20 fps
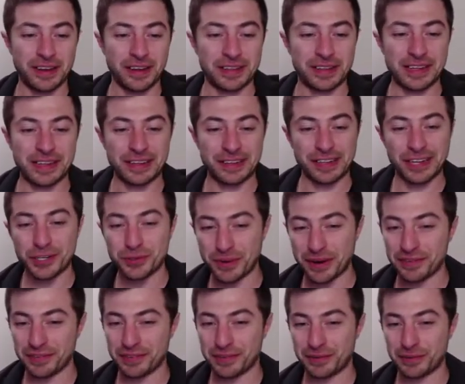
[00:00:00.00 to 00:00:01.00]
The Sludge
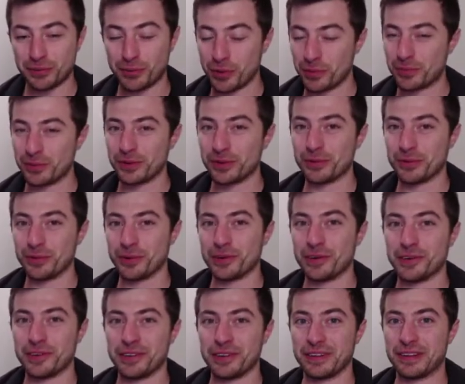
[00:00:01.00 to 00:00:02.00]
Wave Swampert
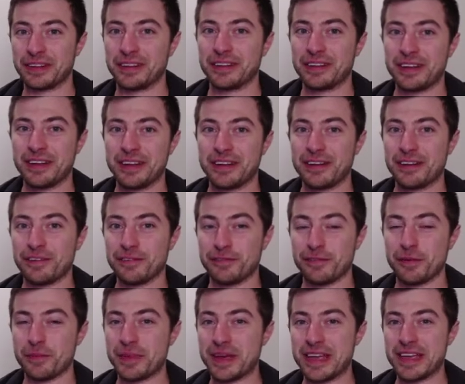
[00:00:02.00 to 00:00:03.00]
was,
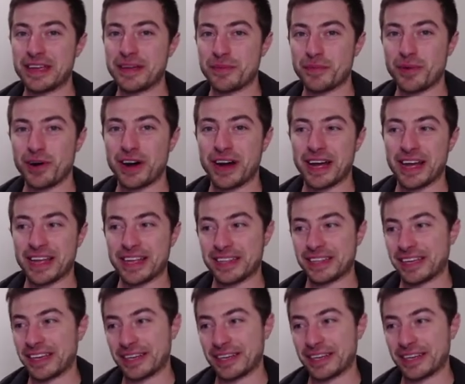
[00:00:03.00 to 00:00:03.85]
for me, my